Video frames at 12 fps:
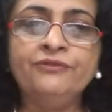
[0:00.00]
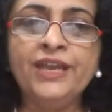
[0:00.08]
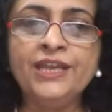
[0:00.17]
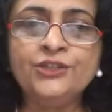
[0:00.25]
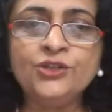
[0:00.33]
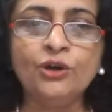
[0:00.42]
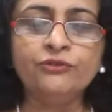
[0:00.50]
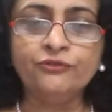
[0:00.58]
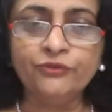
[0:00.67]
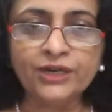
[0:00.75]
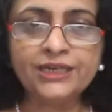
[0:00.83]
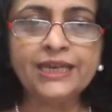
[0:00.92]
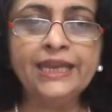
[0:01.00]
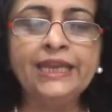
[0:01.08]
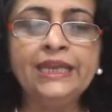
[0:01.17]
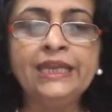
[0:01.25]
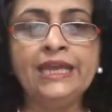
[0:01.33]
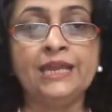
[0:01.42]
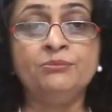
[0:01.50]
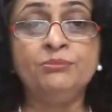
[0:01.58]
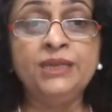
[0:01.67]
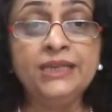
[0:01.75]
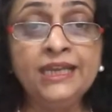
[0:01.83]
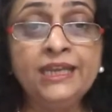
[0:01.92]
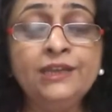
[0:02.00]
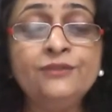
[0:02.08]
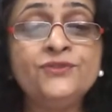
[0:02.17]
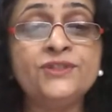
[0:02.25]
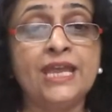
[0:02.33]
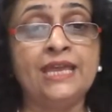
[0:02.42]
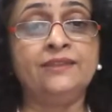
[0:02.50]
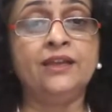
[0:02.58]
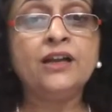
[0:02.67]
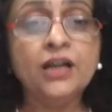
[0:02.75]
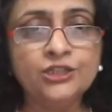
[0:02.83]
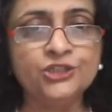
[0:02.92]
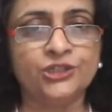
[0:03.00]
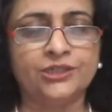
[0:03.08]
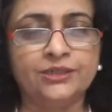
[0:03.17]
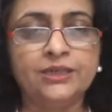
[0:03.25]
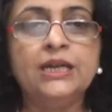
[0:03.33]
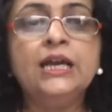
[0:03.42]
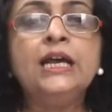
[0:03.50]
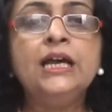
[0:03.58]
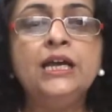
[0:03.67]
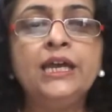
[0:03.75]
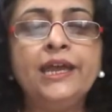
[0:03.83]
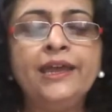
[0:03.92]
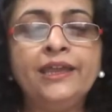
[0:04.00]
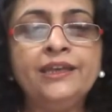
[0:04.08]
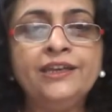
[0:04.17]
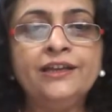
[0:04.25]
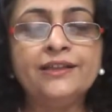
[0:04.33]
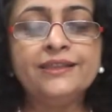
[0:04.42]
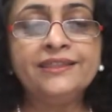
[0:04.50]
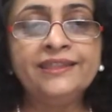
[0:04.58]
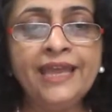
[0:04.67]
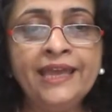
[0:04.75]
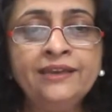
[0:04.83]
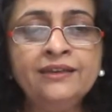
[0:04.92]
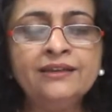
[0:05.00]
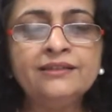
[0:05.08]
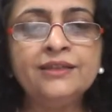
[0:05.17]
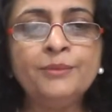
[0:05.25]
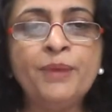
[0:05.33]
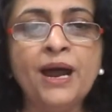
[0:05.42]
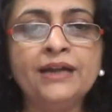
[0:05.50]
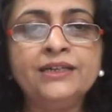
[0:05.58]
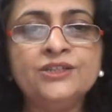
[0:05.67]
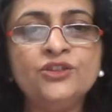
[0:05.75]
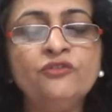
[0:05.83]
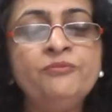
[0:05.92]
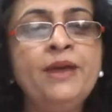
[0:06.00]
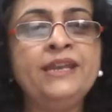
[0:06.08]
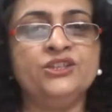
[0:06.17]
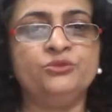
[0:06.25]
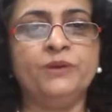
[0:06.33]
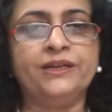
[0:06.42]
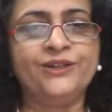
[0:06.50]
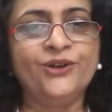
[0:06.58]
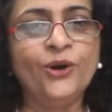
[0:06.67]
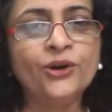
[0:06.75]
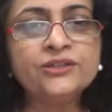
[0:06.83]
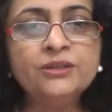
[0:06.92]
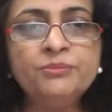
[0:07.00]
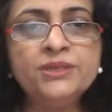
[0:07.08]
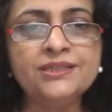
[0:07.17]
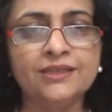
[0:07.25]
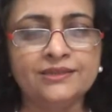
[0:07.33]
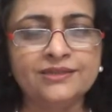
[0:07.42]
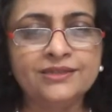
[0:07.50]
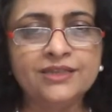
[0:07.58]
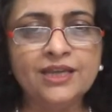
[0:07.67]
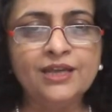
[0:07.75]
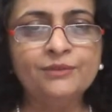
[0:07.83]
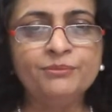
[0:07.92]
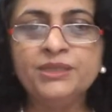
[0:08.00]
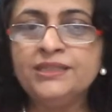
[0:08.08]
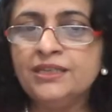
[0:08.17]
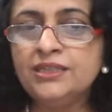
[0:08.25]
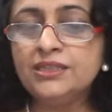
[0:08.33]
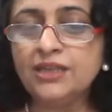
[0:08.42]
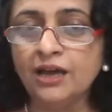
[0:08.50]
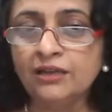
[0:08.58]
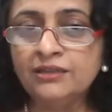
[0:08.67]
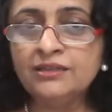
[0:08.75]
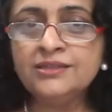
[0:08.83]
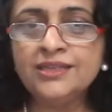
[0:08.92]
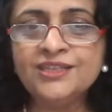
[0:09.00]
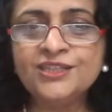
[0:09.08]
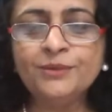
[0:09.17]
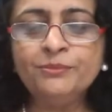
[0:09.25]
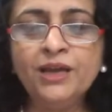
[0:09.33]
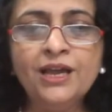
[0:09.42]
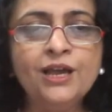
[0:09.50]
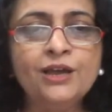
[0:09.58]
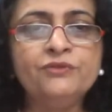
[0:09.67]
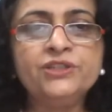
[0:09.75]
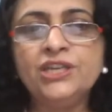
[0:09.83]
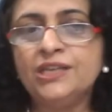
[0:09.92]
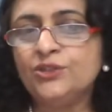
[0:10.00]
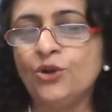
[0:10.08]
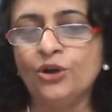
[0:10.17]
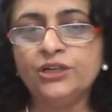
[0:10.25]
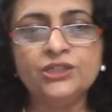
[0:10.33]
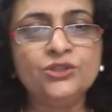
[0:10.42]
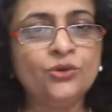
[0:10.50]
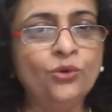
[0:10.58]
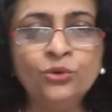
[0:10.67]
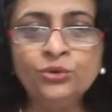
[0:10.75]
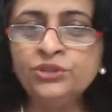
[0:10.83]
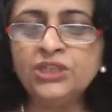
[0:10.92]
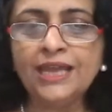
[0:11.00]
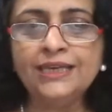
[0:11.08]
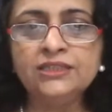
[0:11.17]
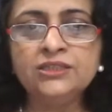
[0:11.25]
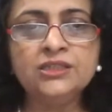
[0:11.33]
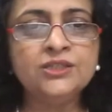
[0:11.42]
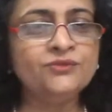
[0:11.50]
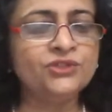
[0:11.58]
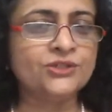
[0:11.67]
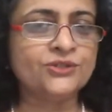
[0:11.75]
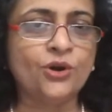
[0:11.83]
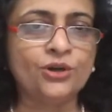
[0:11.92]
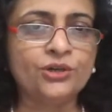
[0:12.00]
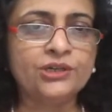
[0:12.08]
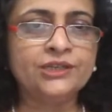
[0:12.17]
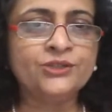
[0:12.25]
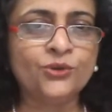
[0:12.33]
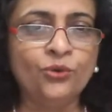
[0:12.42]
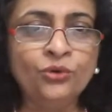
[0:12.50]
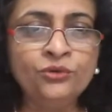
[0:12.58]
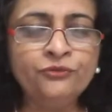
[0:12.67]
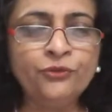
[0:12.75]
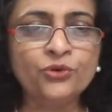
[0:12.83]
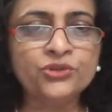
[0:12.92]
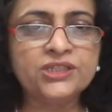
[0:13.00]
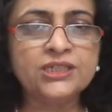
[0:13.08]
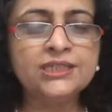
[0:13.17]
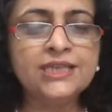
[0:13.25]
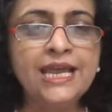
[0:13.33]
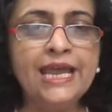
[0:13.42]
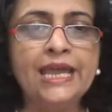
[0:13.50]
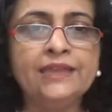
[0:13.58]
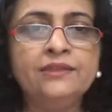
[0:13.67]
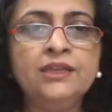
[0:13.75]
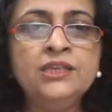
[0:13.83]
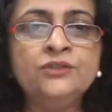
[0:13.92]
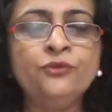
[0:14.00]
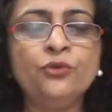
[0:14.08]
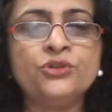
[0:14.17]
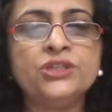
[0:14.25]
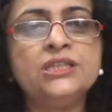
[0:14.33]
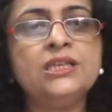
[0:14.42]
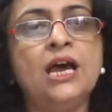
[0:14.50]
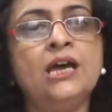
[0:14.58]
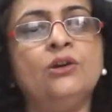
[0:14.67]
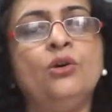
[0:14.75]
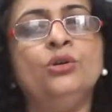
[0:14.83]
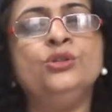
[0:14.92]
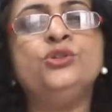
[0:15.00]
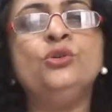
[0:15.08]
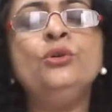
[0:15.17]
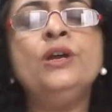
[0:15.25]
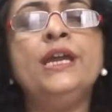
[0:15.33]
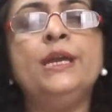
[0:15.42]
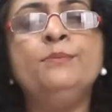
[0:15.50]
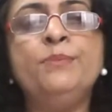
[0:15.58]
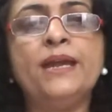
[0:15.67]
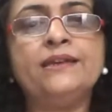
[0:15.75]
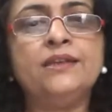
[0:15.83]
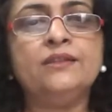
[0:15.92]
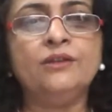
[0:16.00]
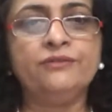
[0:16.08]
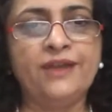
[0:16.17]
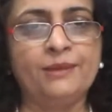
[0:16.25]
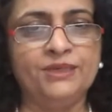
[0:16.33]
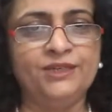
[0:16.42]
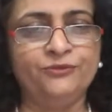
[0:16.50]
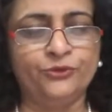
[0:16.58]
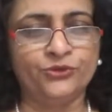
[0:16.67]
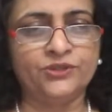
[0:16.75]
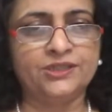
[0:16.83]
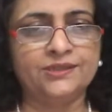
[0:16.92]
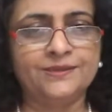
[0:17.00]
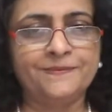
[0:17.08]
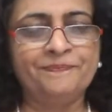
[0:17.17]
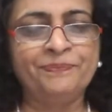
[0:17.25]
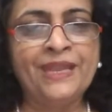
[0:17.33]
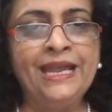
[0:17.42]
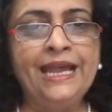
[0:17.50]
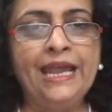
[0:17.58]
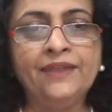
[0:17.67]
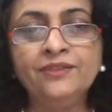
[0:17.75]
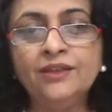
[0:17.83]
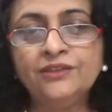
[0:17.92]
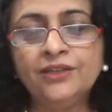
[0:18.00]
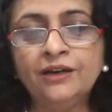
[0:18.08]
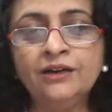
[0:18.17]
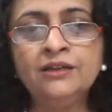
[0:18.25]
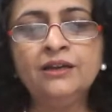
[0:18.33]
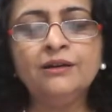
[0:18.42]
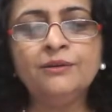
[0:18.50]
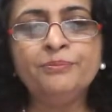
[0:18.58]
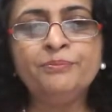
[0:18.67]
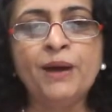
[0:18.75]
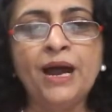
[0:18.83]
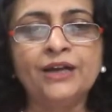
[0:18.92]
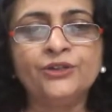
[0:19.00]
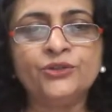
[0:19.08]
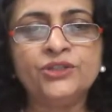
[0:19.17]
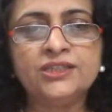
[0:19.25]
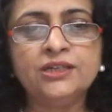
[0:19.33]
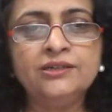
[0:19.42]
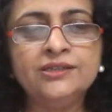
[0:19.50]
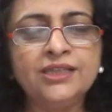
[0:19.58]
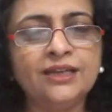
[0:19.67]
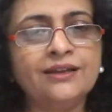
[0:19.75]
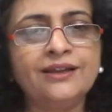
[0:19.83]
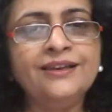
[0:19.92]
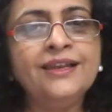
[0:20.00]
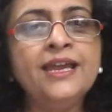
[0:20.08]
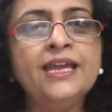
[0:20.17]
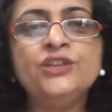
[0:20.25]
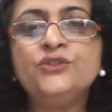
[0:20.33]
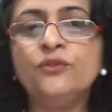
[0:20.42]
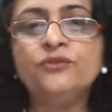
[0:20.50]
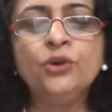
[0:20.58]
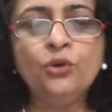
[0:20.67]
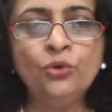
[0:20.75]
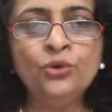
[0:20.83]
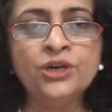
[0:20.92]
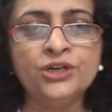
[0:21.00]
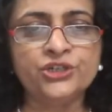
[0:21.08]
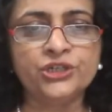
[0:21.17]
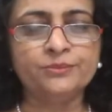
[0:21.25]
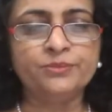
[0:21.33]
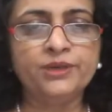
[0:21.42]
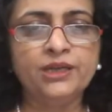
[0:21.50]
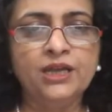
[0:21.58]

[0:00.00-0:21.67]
ways of working and beliefs and the culture. And then the part is of management or the business. Business is another system which has got its own challenges, which has got its own forces, and these forces are also impacting the family forces. And the third part, or the third circle, is of the ownership.